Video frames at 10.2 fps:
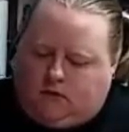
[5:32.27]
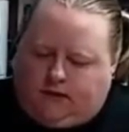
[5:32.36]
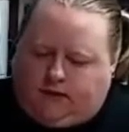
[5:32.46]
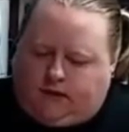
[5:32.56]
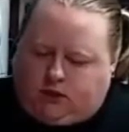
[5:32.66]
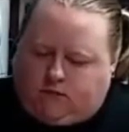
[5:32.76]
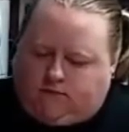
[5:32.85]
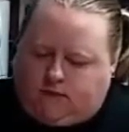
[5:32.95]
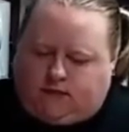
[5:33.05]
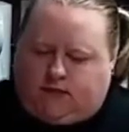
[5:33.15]
on each
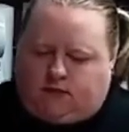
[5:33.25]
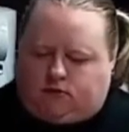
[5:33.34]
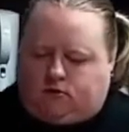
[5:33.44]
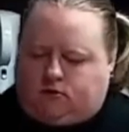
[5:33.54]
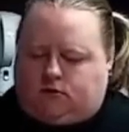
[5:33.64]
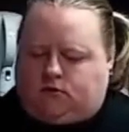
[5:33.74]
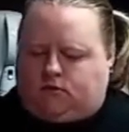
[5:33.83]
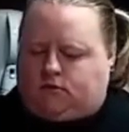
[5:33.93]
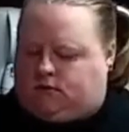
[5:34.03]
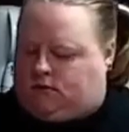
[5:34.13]
of his ears.
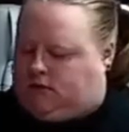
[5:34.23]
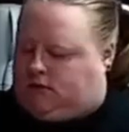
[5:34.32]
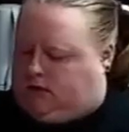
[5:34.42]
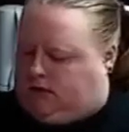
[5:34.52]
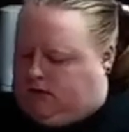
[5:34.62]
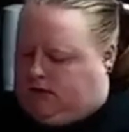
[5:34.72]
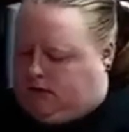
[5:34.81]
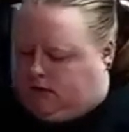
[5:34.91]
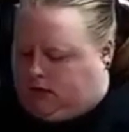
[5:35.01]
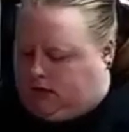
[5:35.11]

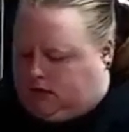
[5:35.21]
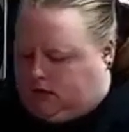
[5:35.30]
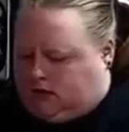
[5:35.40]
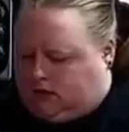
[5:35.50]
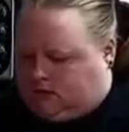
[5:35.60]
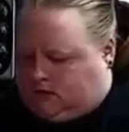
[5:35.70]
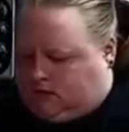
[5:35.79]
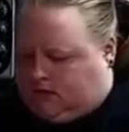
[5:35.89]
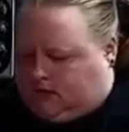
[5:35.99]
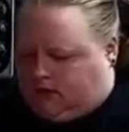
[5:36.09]
It just,
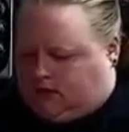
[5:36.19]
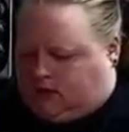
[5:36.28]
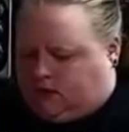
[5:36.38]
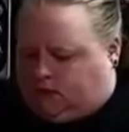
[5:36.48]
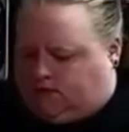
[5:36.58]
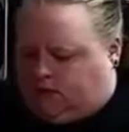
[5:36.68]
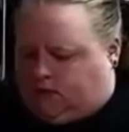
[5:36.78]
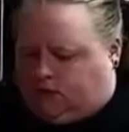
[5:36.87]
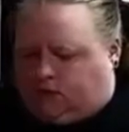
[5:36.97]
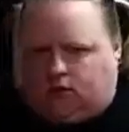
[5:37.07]
I don't know, it just
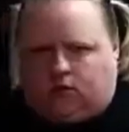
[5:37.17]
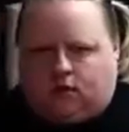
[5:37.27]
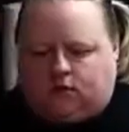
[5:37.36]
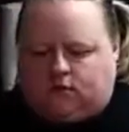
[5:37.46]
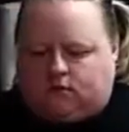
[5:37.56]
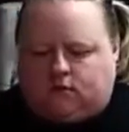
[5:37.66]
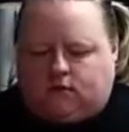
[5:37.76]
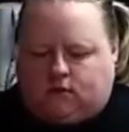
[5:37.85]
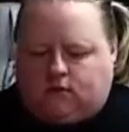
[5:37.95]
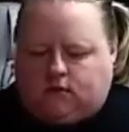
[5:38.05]
finished the look
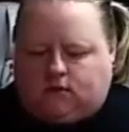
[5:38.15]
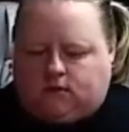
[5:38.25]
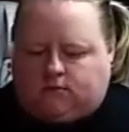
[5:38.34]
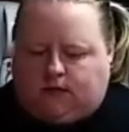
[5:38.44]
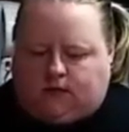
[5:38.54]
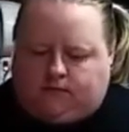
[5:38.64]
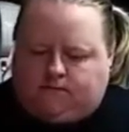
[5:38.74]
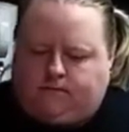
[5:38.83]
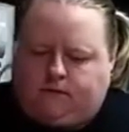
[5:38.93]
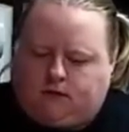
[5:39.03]
to me.
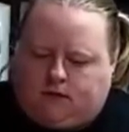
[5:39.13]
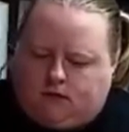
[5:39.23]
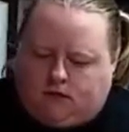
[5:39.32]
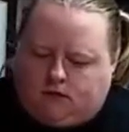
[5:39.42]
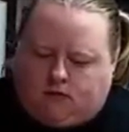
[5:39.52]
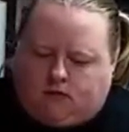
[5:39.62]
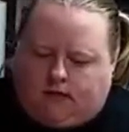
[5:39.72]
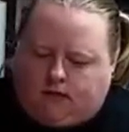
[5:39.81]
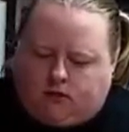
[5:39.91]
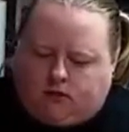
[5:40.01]
So
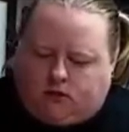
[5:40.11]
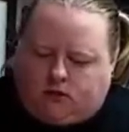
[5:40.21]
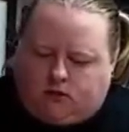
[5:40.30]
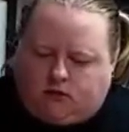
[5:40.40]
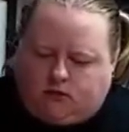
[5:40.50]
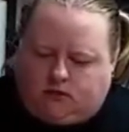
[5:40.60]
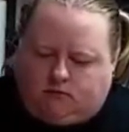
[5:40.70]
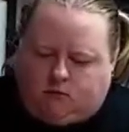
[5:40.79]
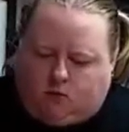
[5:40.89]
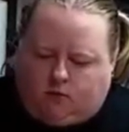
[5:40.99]
I took
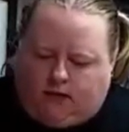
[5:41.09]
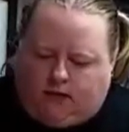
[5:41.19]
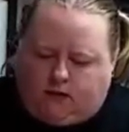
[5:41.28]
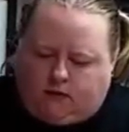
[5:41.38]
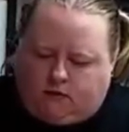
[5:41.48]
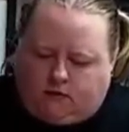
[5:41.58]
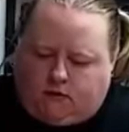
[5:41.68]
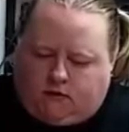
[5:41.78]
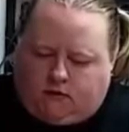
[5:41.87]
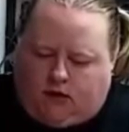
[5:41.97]
the point
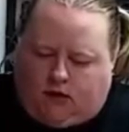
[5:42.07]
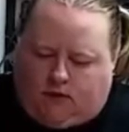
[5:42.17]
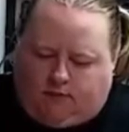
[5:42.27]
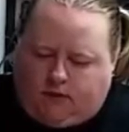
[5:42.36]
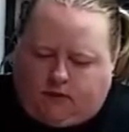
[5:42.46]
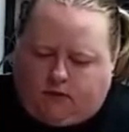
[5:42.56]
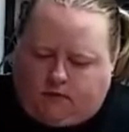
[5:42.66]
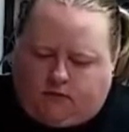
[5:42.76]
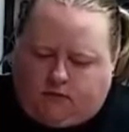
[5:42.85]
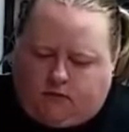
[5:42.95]
up,
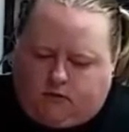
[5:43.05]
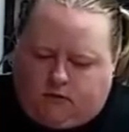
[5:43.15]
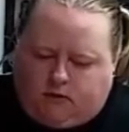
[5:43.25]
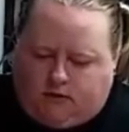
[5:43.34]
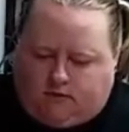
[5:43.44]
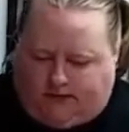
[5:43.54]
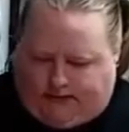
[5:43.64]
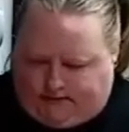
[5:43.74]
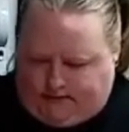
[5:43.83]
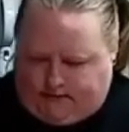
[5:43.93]
that
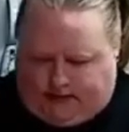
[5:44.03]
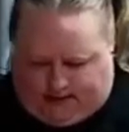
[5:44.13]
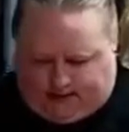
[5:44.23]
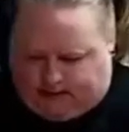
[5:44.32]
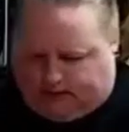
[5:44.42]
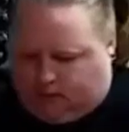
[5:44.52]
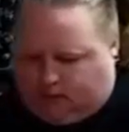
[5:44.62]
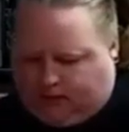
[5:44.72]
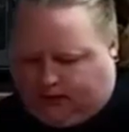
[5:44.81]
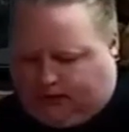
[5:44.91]
way it kind of
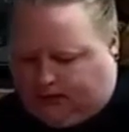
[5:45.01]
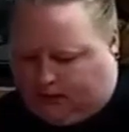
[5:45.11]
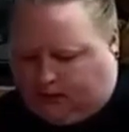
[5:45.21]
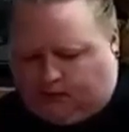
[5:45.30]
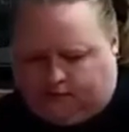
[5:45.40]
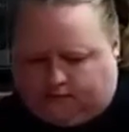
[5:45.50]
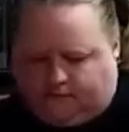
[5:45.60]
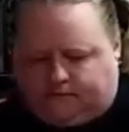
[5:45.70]
resembled an ear.